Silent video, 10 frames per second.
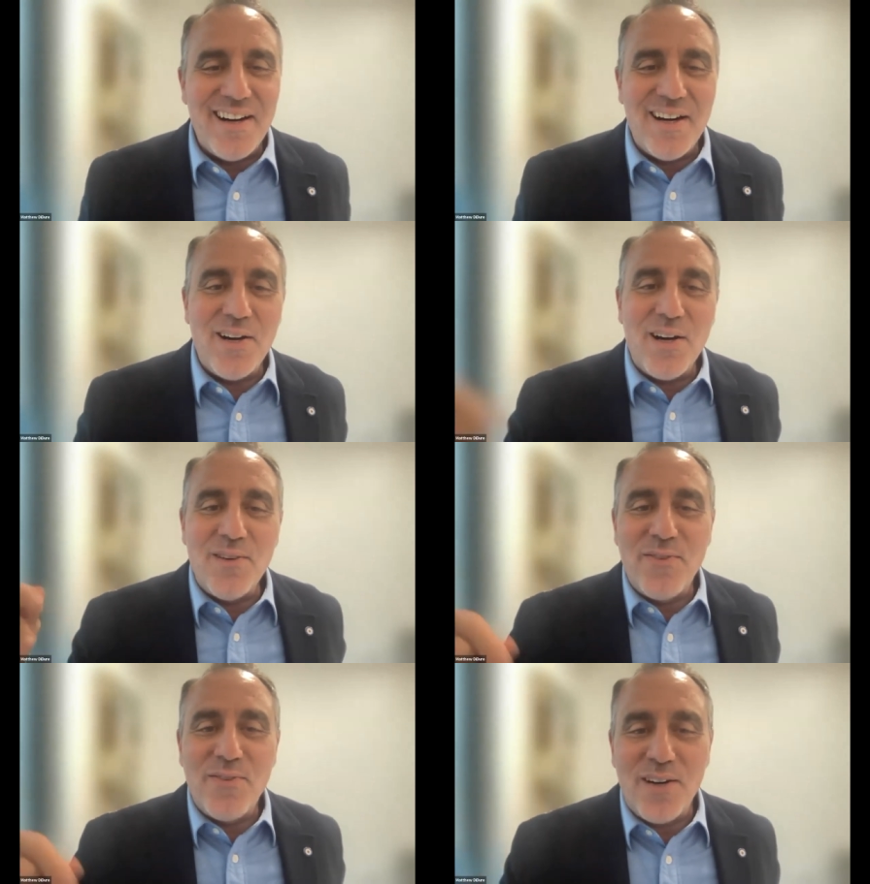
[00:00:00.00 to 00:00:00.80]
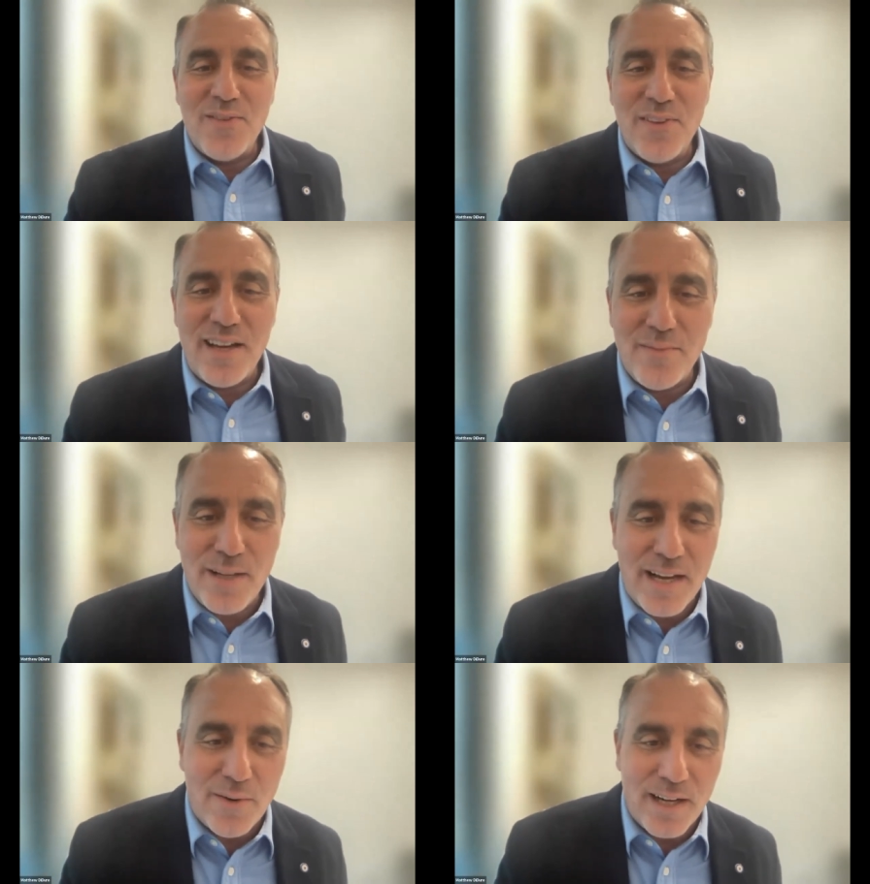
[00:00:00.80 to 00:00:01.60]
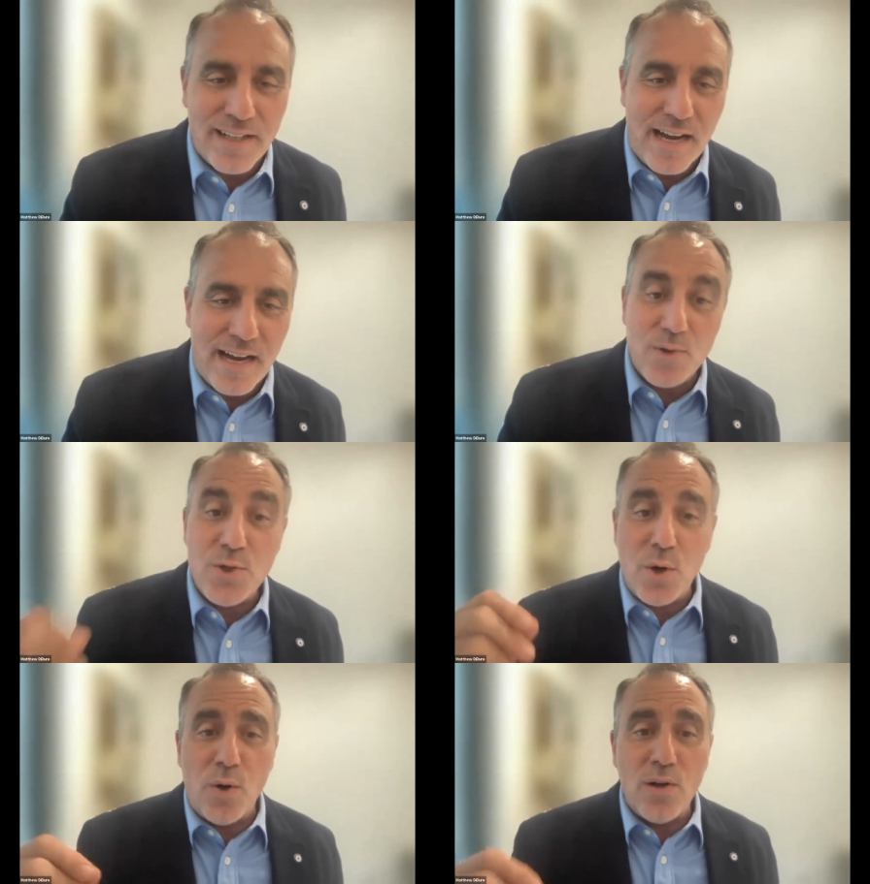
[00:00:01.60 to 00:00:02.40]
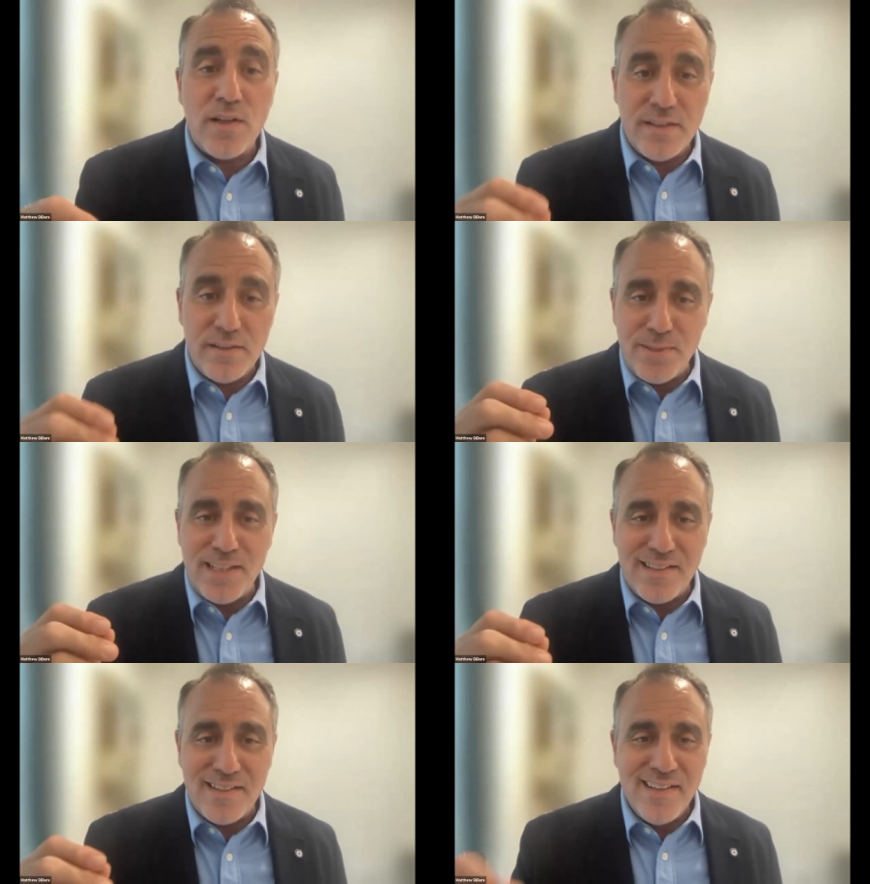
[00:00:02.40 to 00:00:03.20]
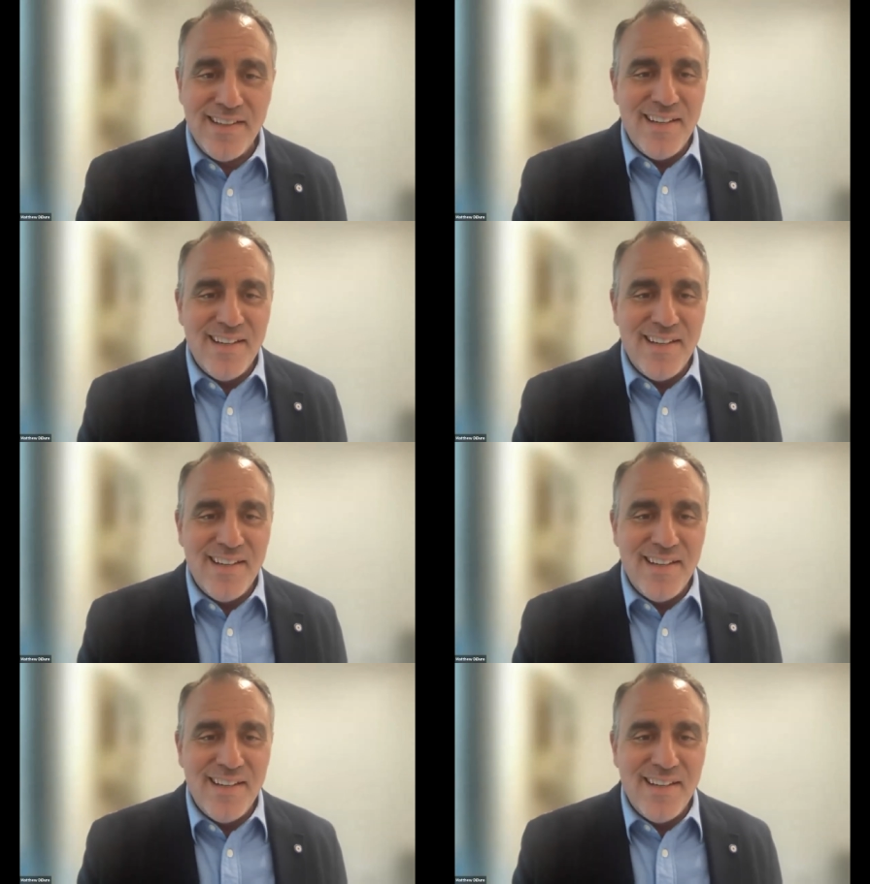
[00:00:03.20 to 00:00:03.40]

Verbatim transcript: uh, of, of the NBA right now, Joel Embiid.